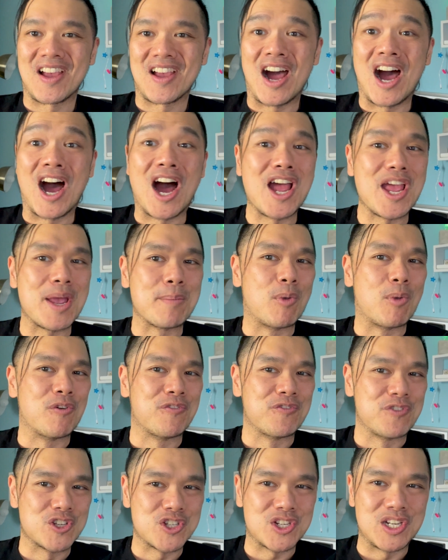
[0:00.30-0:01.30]
I am
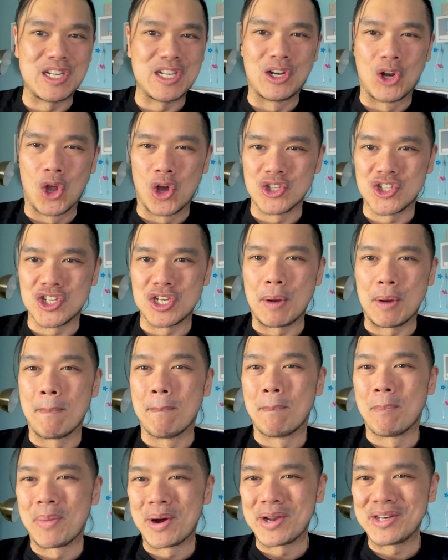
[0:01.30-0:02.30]
officially launching
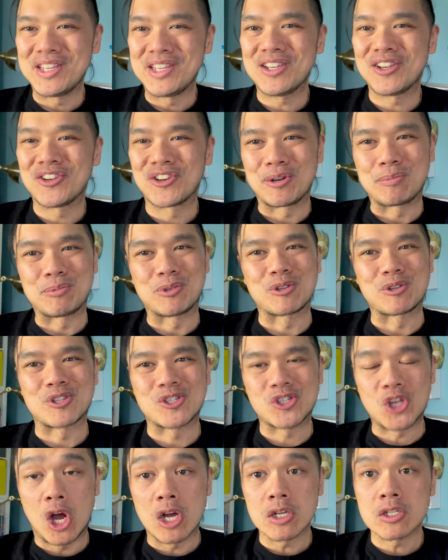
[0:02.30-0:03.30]
Money Crypto
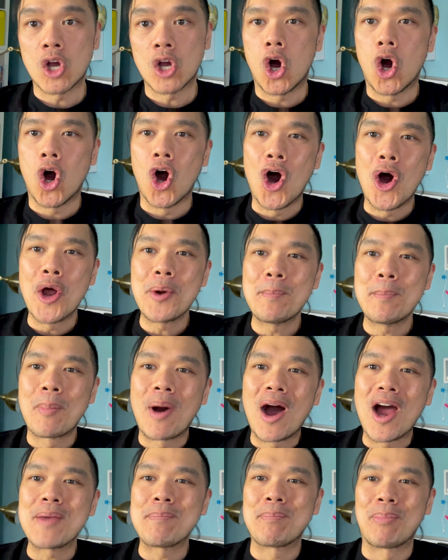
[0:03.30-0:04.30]
Stocks on
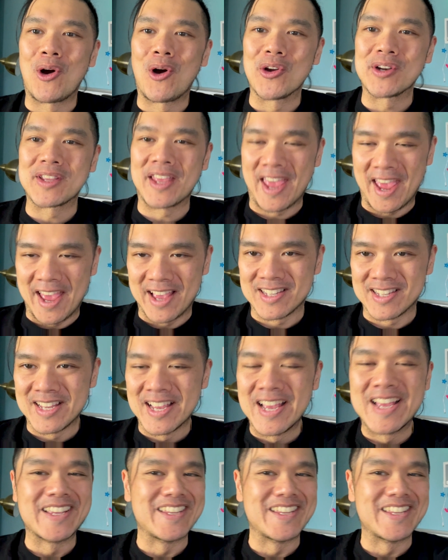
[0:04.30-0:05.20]
my podcast.